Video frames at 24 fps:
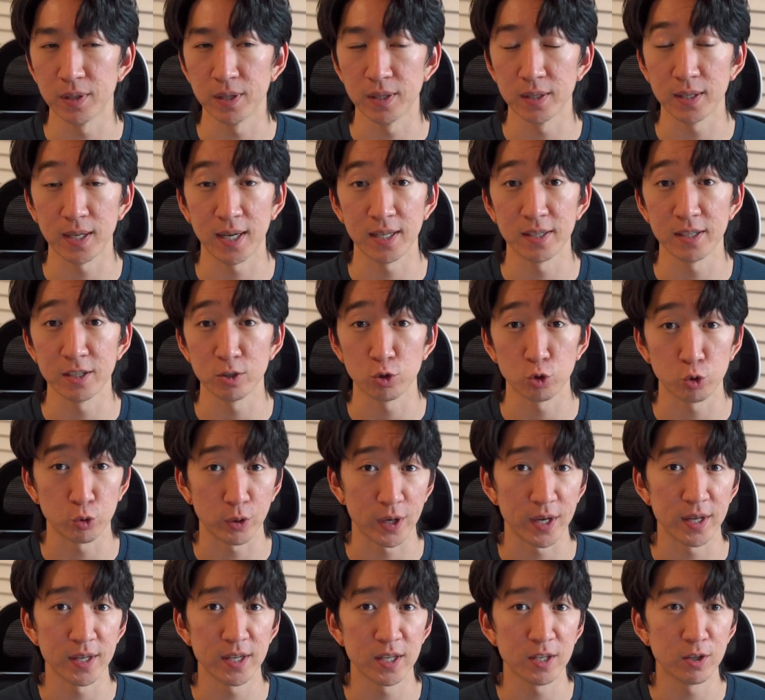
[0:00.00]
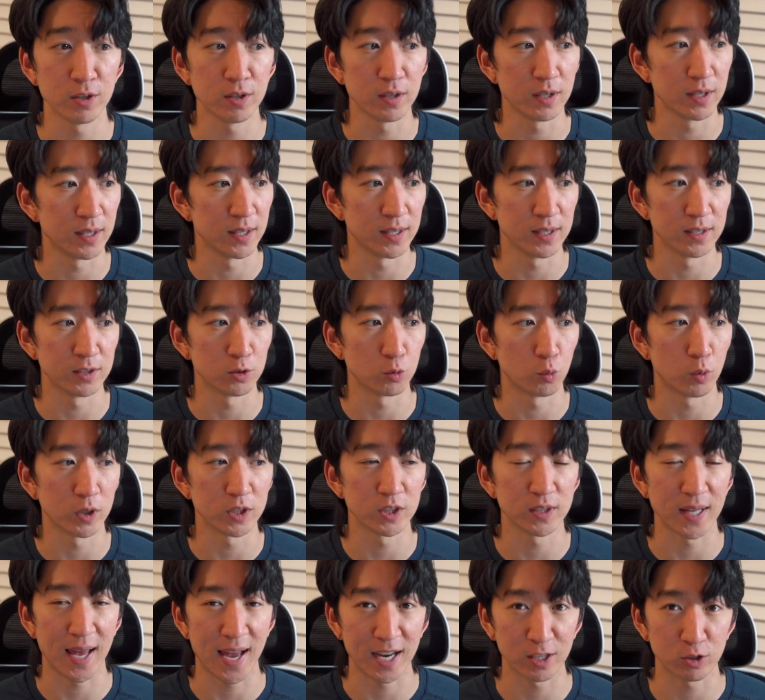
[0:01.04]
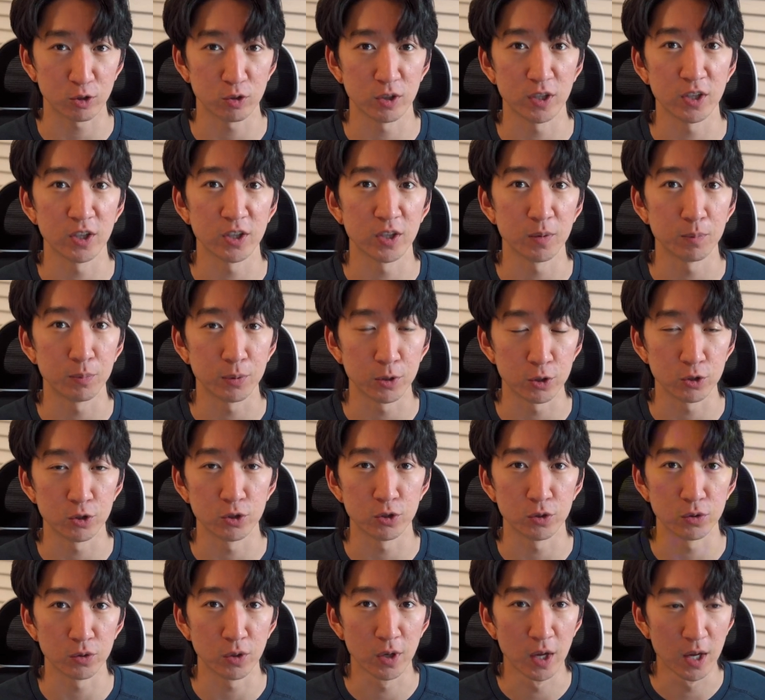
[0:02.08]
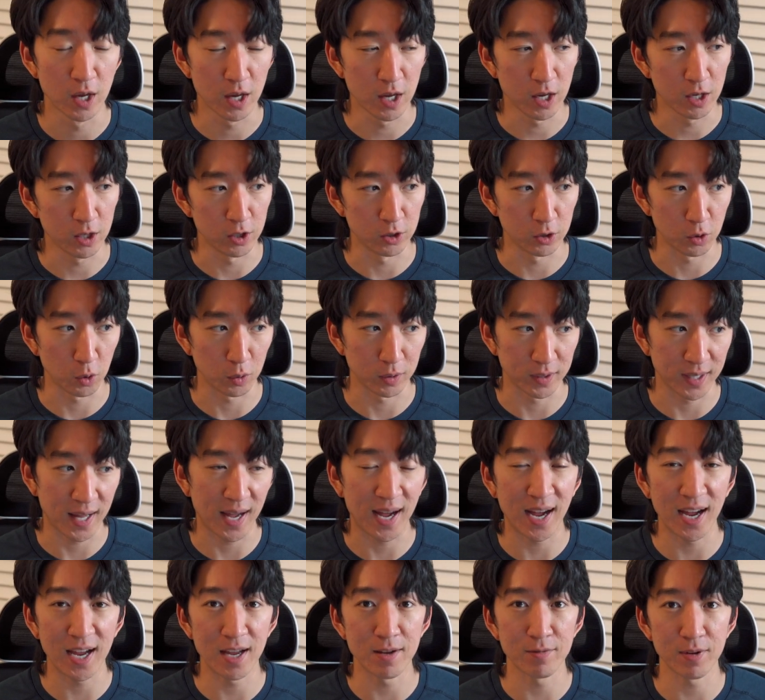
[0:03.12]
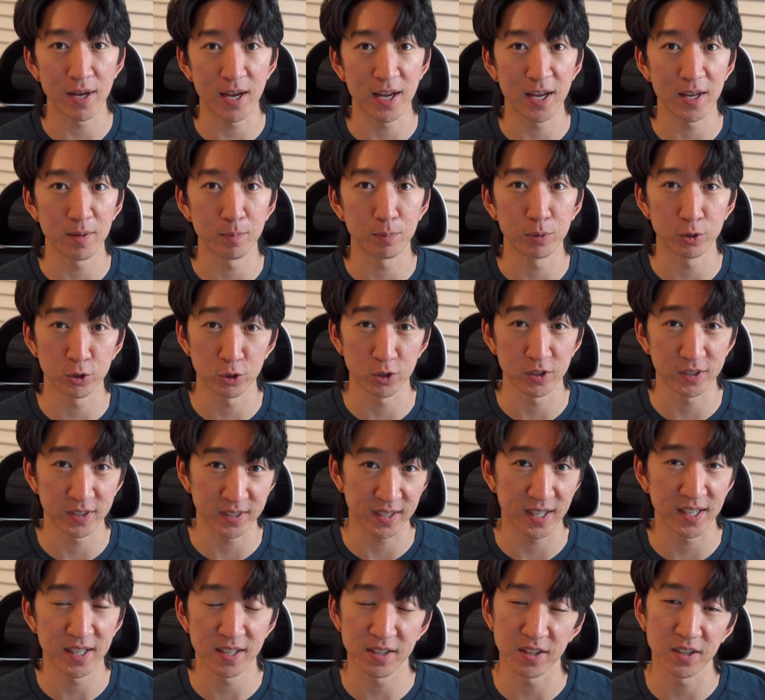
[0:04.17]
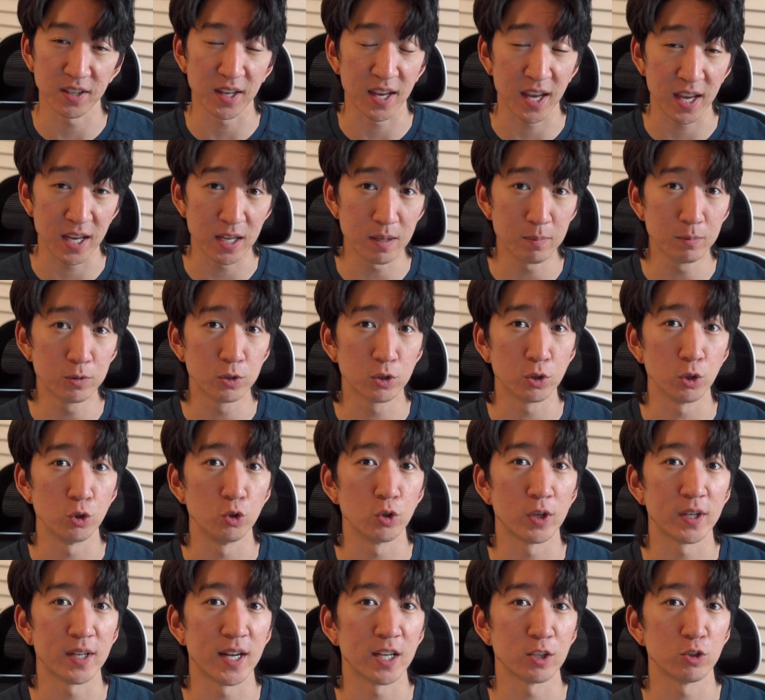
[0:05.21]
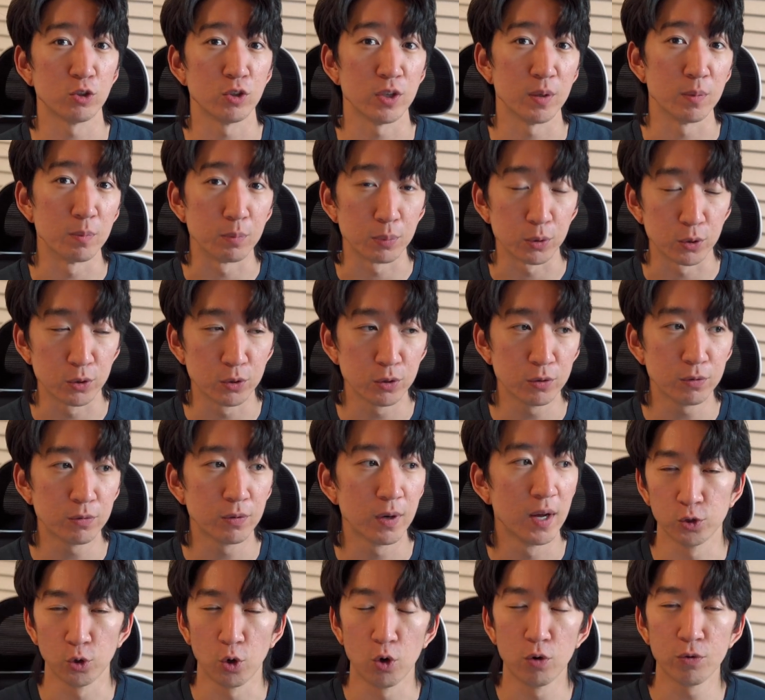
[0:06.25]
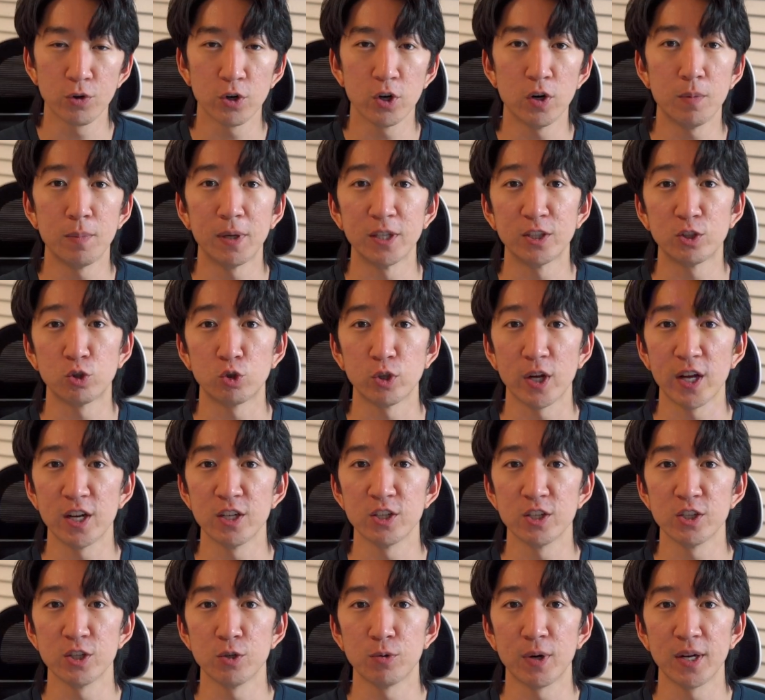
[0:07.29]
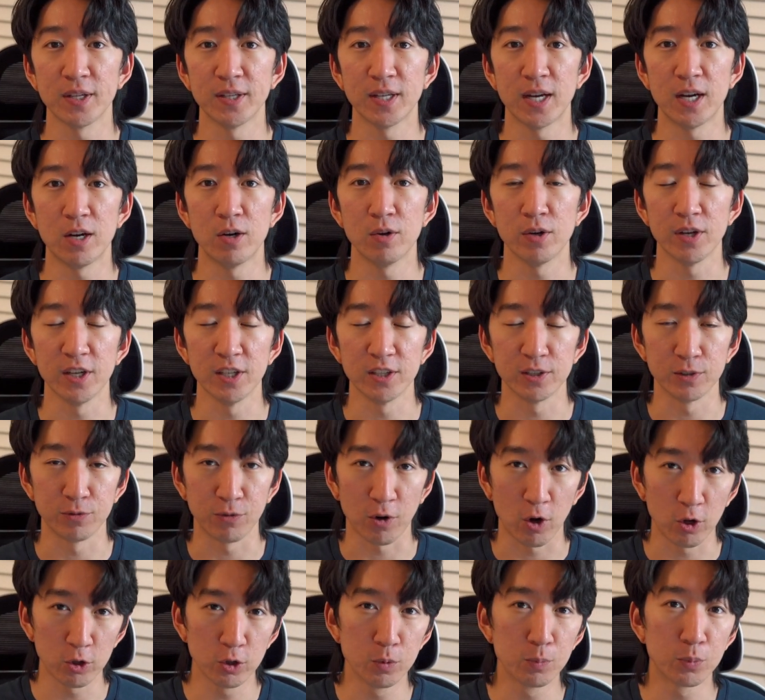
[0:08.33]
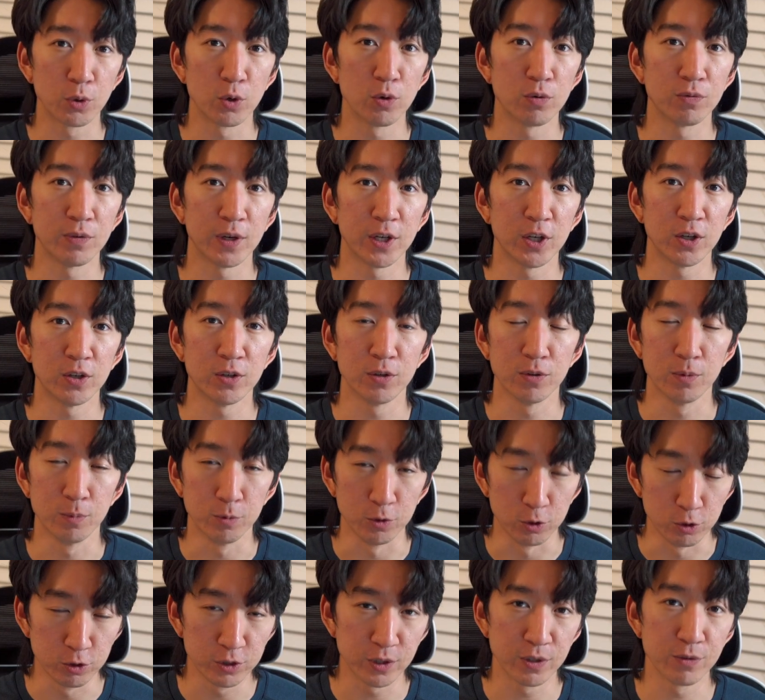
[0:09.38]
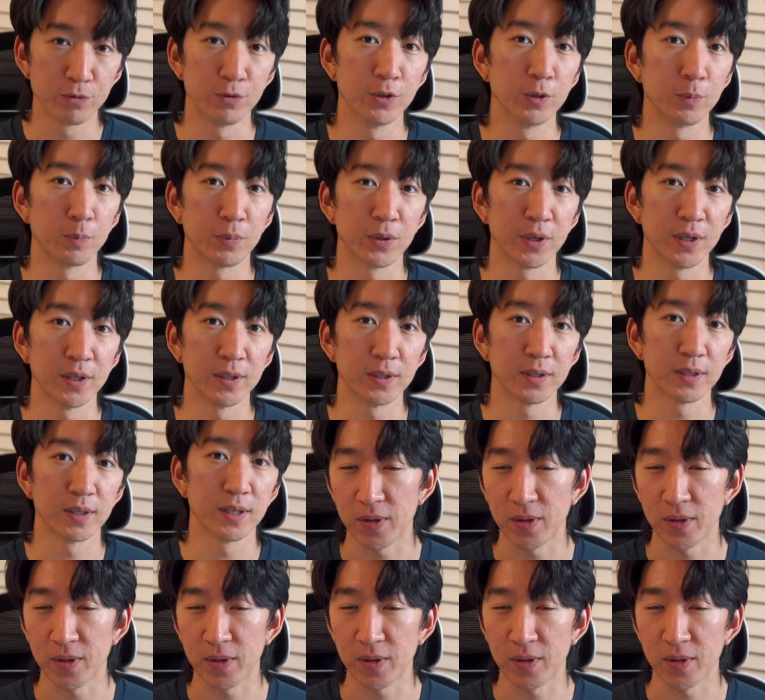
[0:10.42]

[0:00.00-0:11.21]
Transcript: but I think trading is what's actually gonna put you, live and put your skin in the game so you can actually improve. So overall, my strategy right now is volume profile, using footprint,